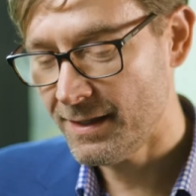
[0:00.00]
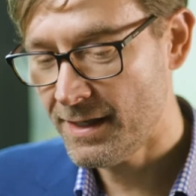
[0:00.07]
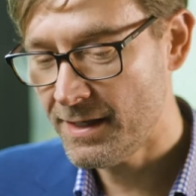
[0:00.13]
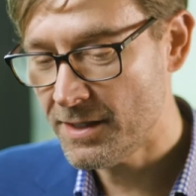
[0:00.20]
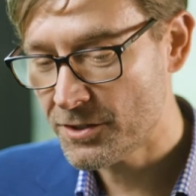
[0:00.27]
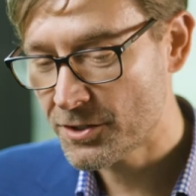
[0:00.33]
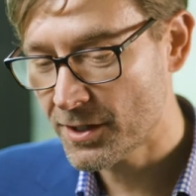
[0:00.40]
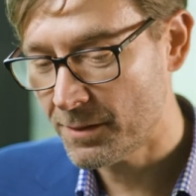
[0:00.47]

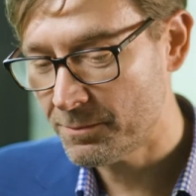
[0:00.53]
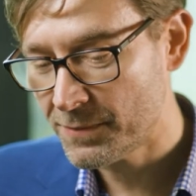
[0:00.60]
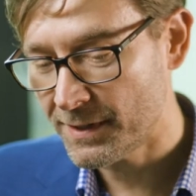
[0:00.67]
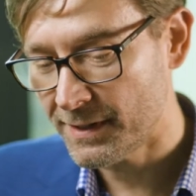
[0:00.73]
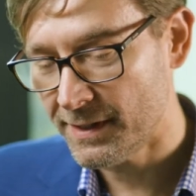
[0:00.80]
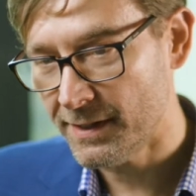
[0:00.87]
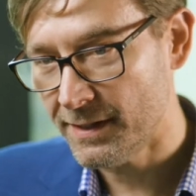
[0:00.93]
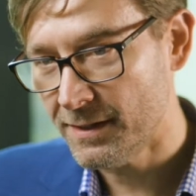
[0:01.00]
Each
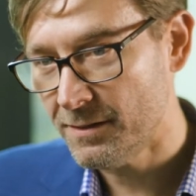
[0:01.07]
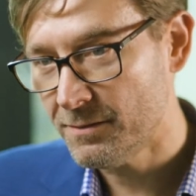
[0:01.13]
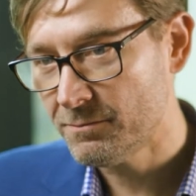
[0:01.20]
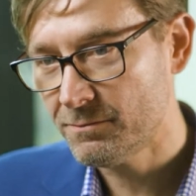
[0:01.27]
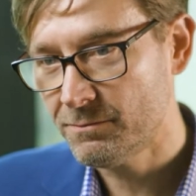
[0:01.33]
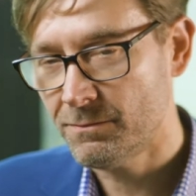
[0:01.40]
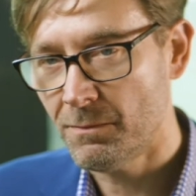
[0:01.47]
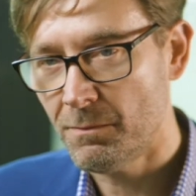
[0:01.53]
company
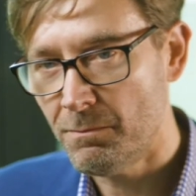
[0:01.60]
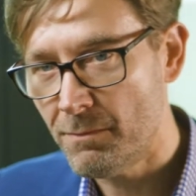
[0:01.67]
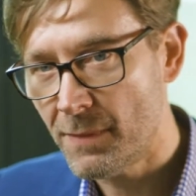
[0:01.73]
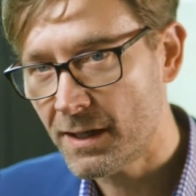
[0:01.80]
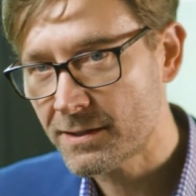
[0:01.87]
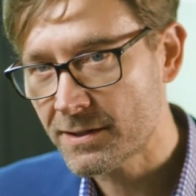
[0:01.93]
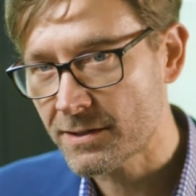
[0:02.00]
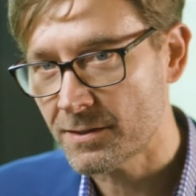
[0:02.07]

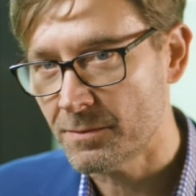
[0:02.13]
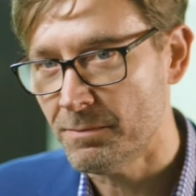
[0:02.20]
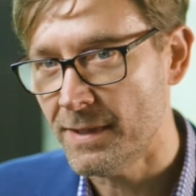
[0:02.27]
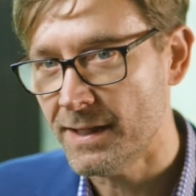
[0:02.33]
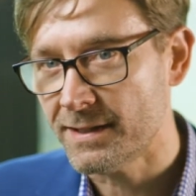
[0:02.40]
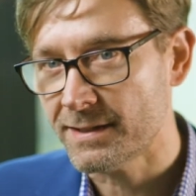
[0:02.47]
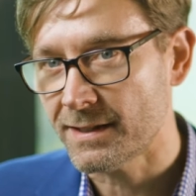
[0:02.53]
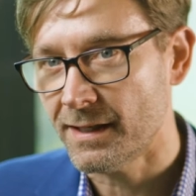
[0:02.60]
must
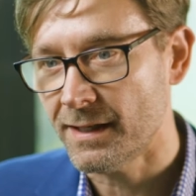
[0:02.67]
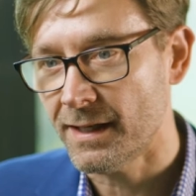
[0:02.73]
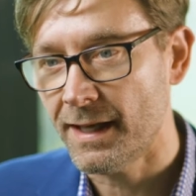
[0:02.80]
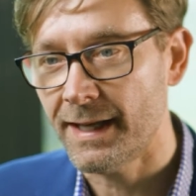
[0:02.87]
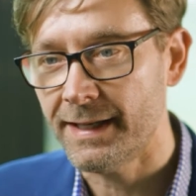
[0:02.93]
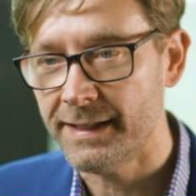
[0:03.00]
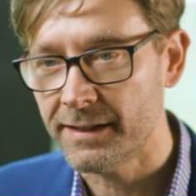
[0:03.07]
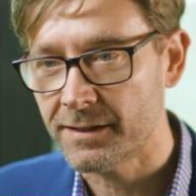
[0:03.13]
submit
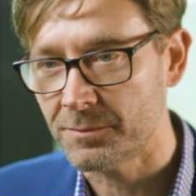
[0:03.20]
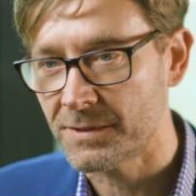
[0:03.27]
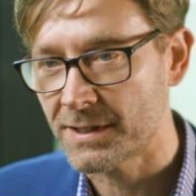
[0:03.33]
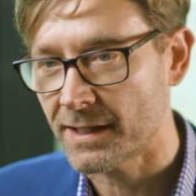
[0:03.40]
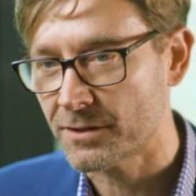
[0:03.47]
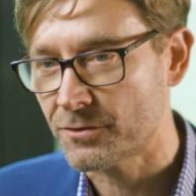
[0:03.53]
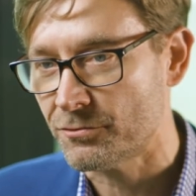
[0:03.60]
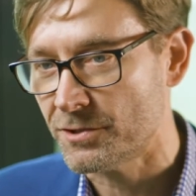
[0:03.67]
an income
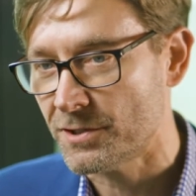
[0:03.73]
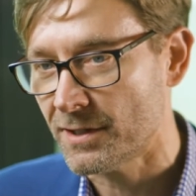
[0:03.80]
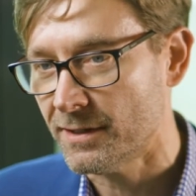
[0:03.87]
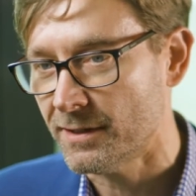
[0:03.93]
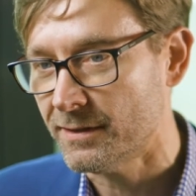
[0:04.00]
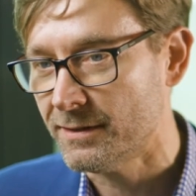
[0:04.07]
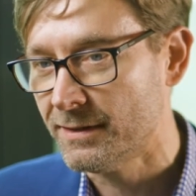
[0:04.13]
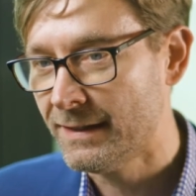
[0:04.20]
tax
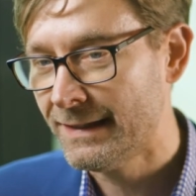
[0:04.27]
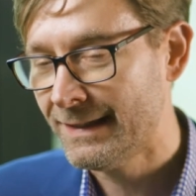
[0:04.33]
return